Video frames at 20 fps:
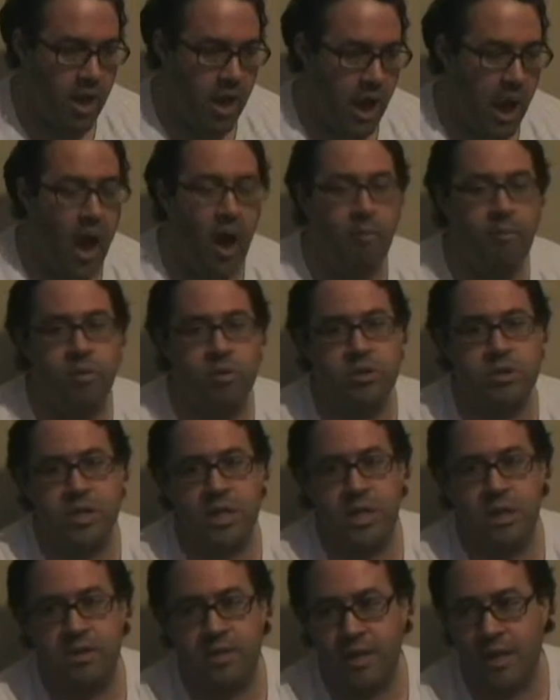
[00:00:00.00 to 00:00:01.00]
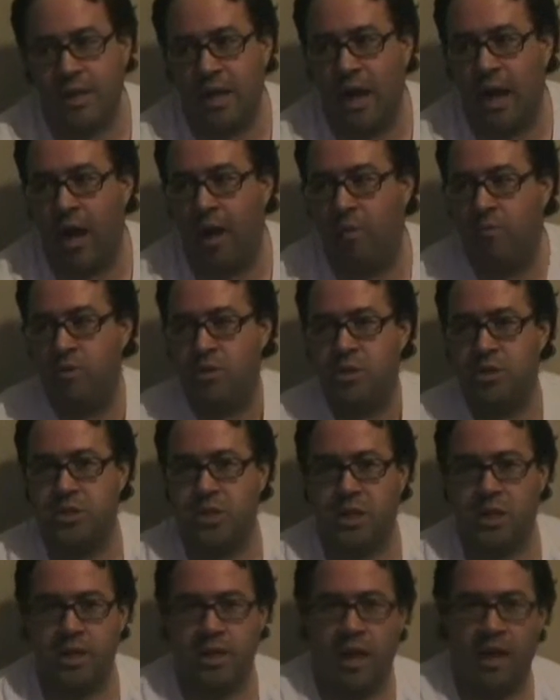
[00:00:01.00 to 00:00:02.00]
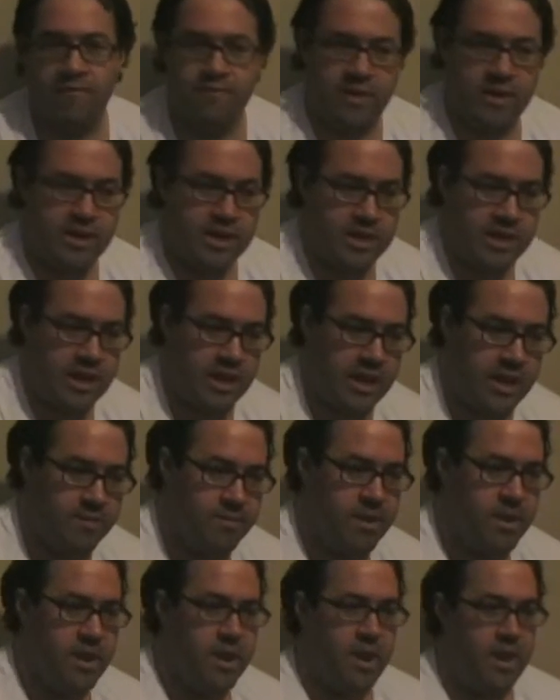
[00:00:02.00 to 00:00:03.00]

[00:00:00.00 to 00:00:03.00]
I almost killed the guy. I almost took a knife and killed him.